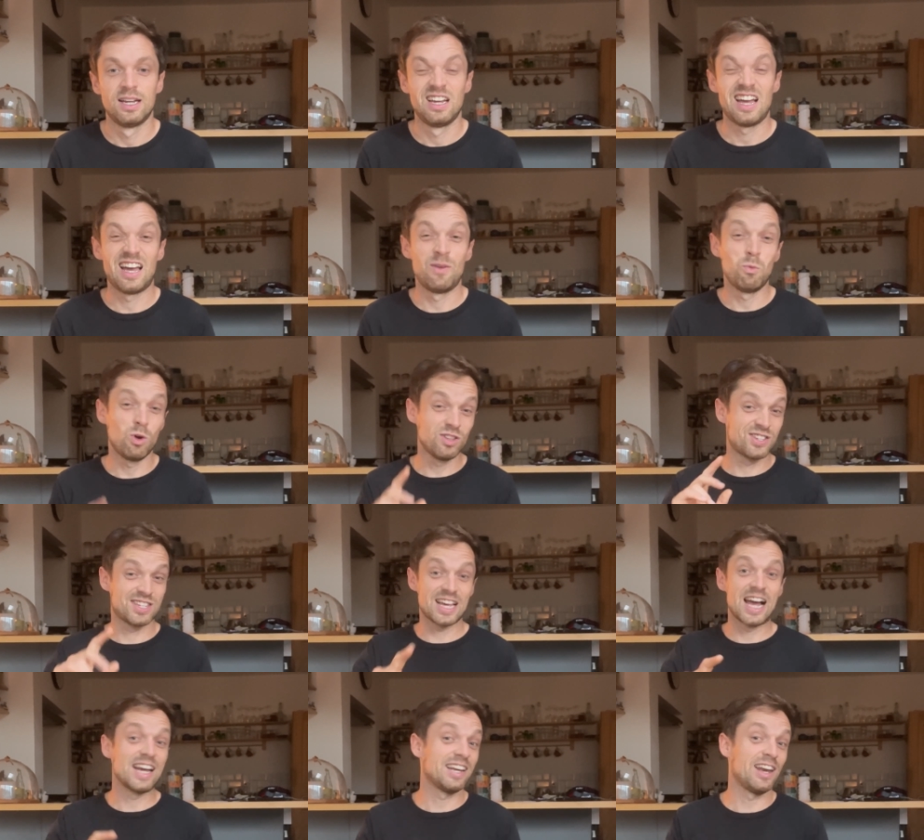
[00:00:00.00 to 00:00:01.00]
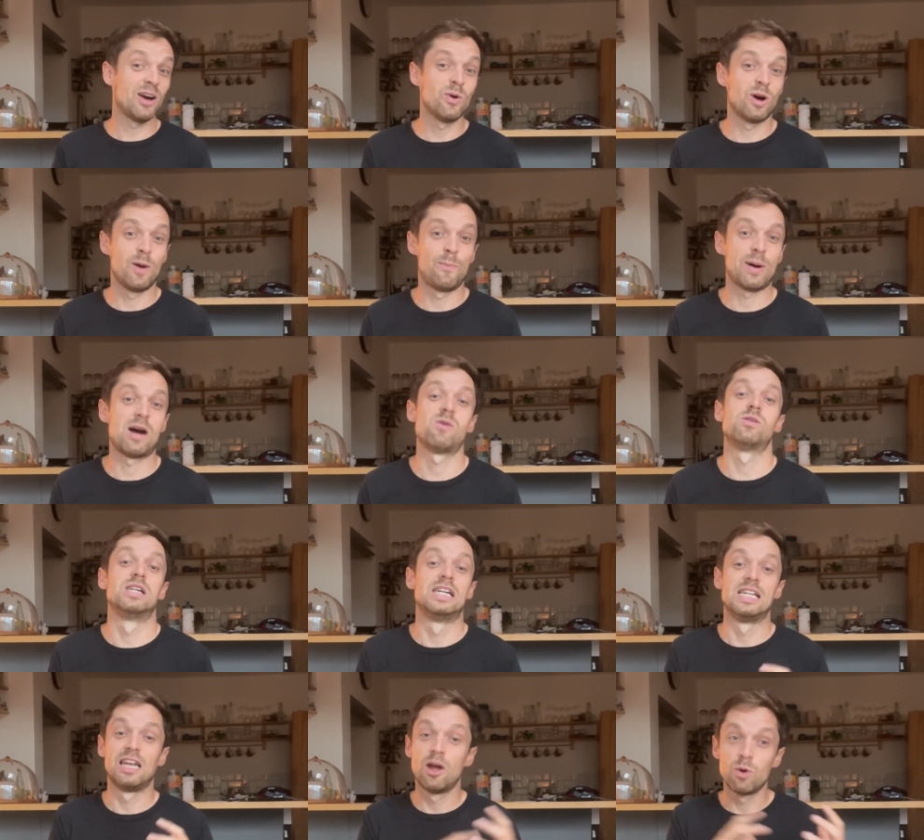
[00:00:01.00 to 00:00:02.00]
And one side note about
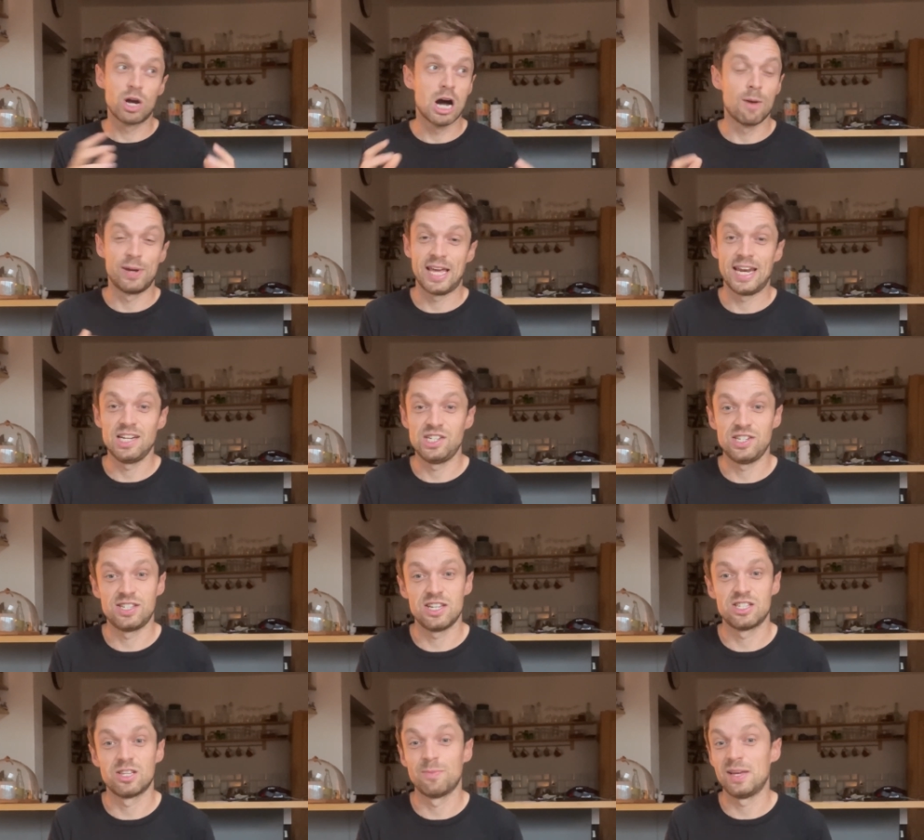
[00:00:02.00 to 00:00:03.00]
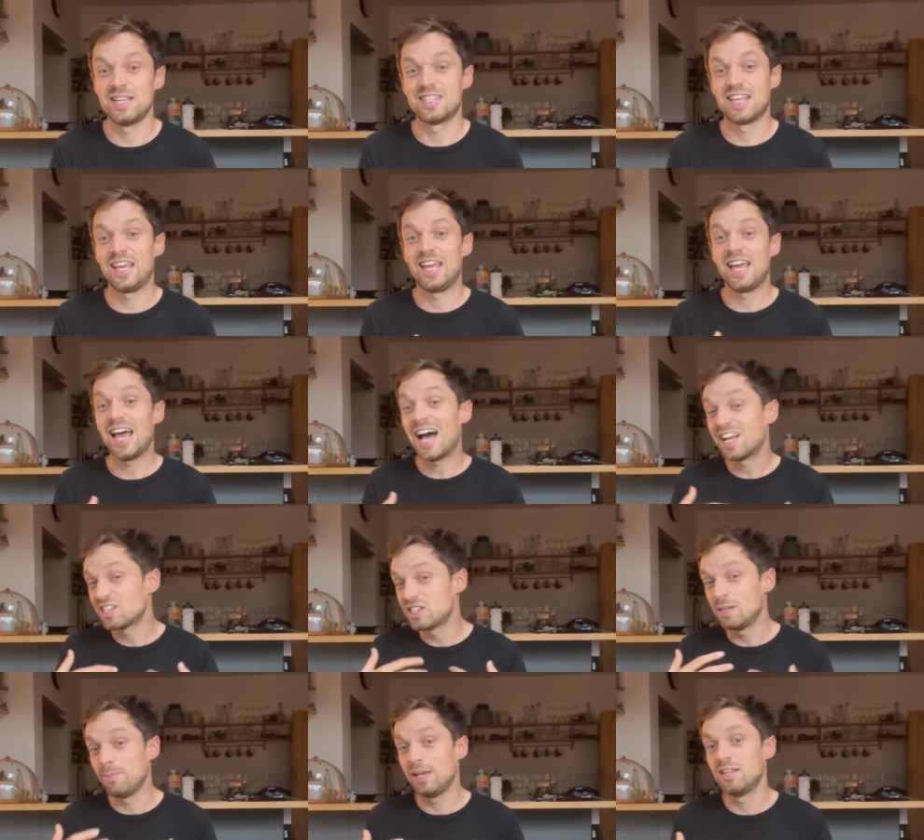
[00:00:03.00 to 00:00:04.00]
a low carbon energy system is that it
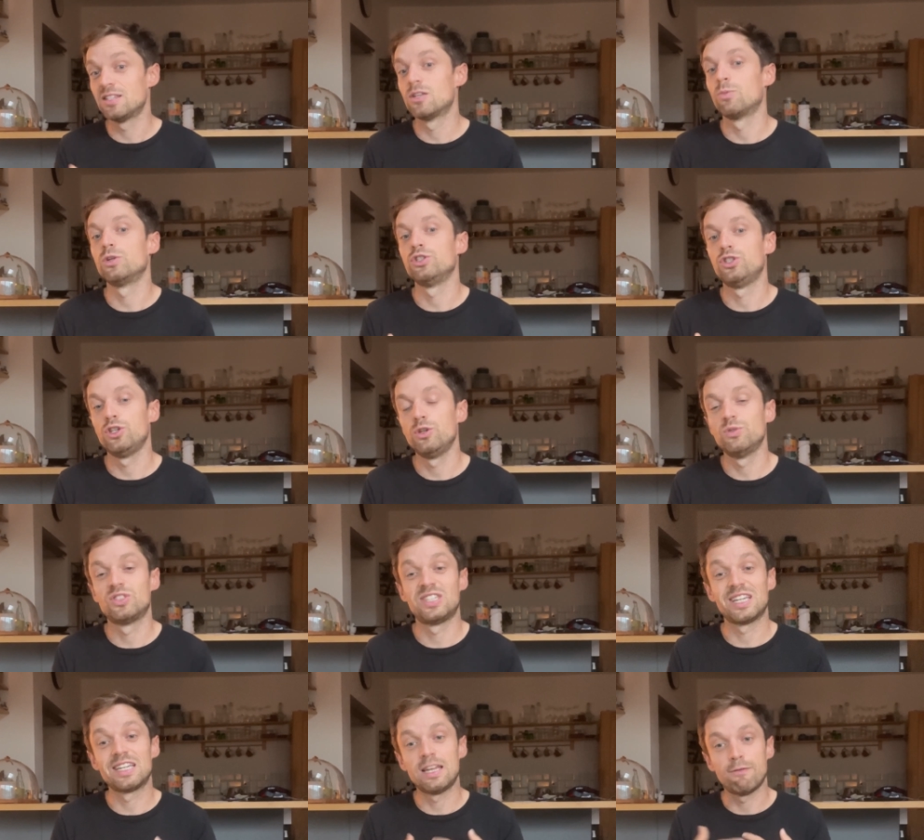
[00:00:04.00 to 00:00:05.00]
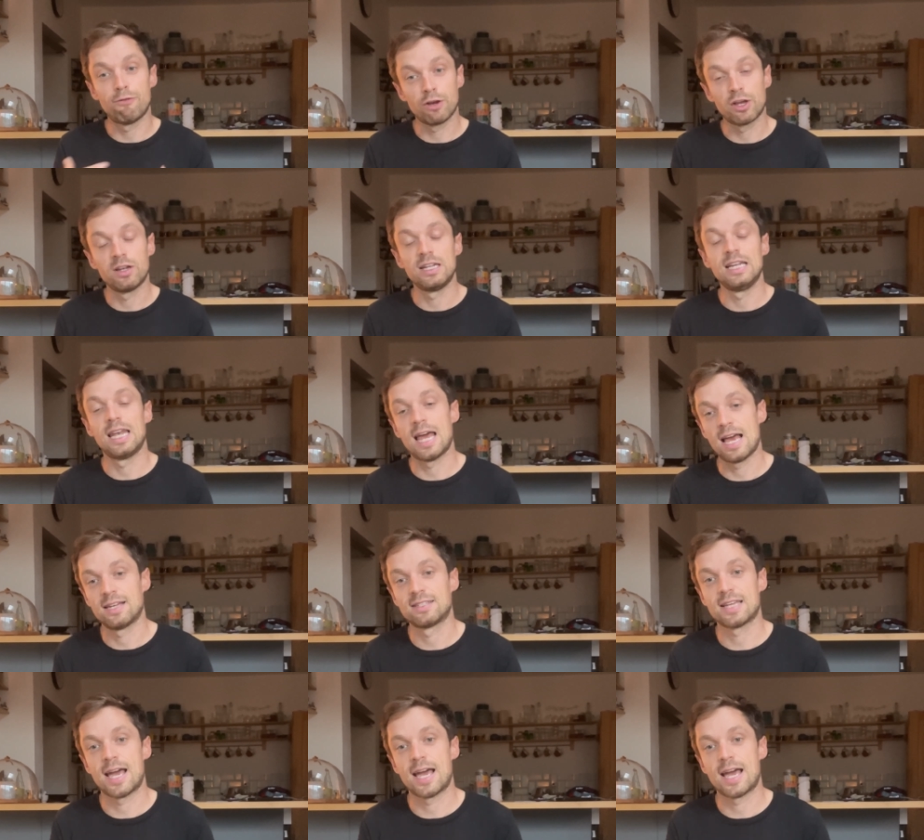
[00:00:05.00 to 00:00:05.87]
actually means it will use significantly less